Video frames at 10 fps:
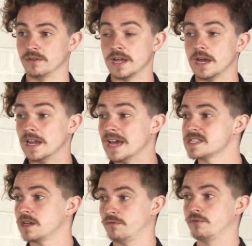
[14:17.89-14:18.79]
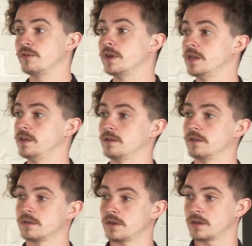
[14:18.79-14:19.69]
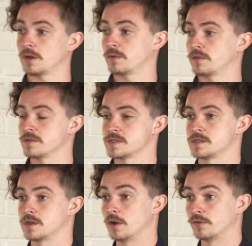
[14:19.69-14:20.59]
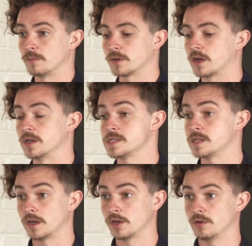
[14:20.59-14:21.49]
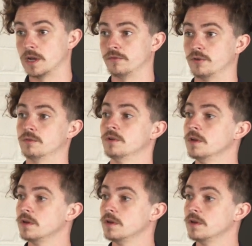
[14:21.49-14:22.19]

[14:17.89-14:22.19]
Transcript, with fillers: And, and that's had really good take-up across the staff, up to kind of CIO level,